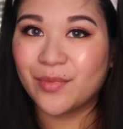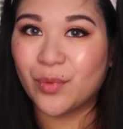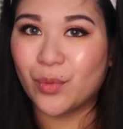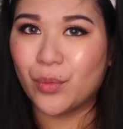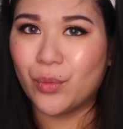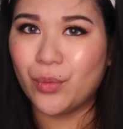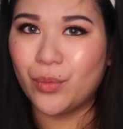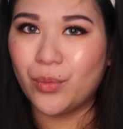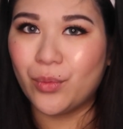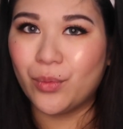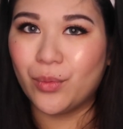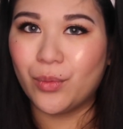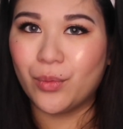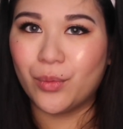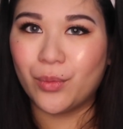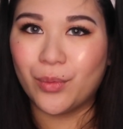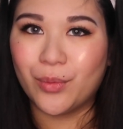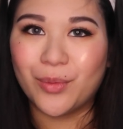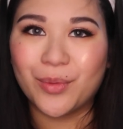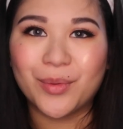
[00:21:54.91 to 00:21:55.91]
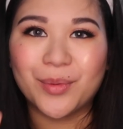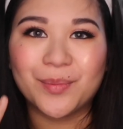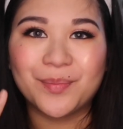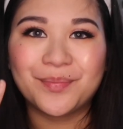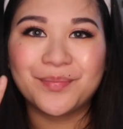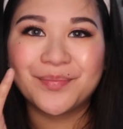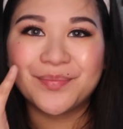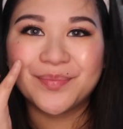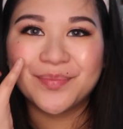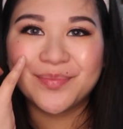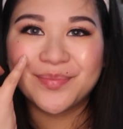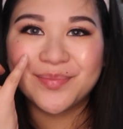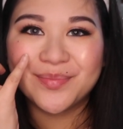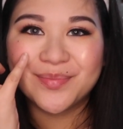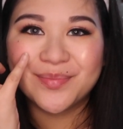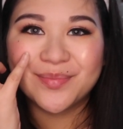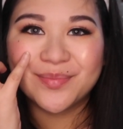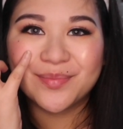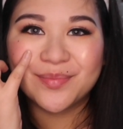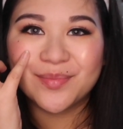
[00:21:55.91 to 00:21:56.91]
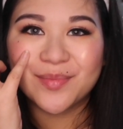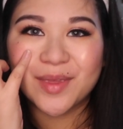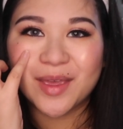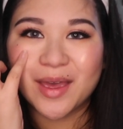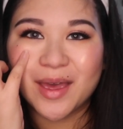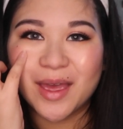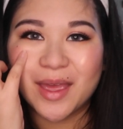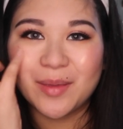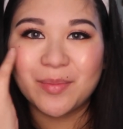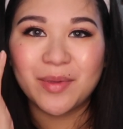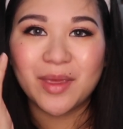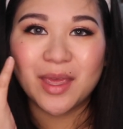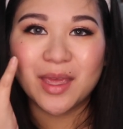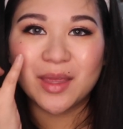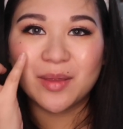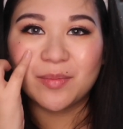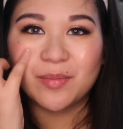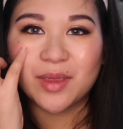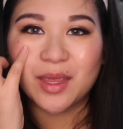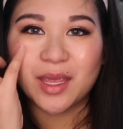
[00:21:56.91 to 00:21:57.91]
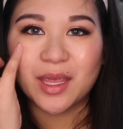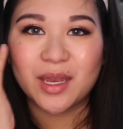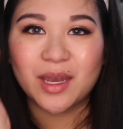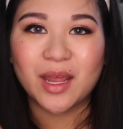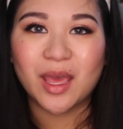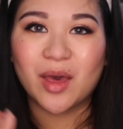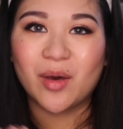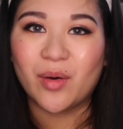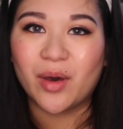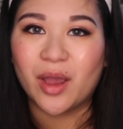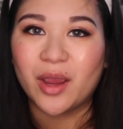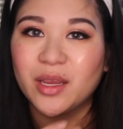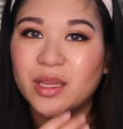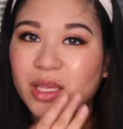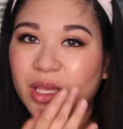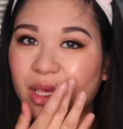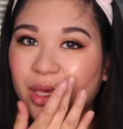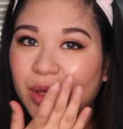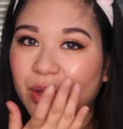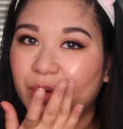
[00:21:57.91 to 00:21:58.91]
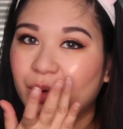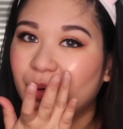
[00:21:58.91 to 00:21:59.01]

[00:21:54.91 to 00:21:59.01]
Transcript: Ooh. Hi, pigment. How are you?